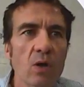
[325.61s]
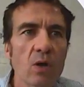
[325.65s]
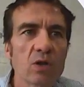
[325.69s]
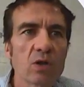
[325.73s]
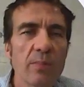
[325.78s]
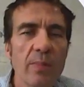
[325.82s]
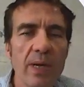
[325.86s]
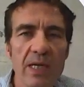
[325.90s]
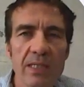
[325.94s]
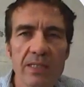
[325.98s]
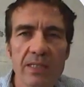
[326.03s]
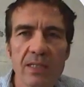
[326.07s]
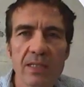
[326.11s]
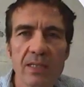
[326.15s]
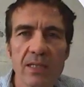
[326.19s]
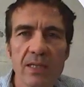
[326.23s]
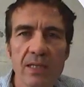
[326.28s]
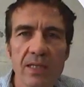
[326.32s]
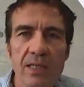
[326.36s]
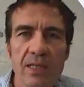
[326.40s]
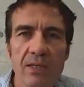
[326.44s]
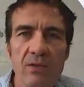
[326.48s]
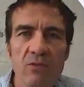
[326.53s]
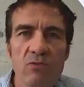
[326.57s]

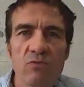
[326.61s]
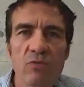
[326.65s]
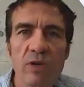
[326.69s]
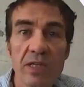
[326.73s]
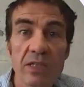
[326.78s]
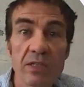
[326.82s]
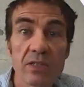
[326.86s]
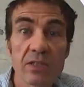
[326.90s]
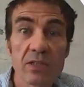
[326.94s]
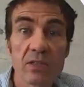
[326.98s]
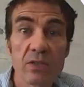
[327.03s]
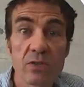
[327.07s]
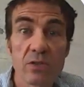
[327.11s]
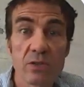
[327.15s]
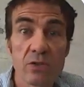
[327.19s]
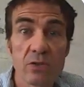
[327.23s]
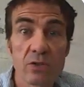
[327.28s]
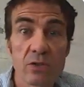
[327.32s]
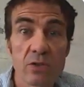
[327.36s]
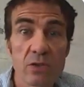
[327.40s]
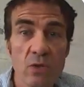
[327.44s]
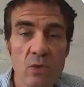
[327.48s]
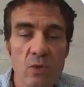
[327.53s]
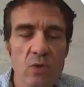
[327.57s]
automatically register
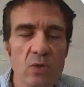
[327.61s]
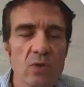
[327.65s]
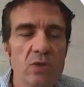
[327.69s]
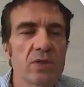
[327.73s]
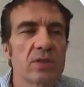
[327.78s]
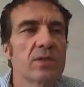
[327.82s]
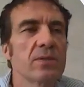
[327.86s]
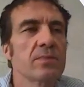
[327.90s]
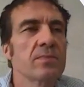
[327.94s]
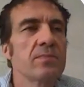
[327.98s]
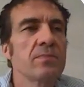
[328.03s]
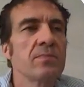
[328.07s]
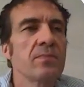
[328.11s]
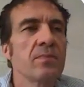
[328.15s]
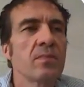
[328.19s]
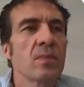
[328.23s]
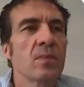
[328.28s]
your scores.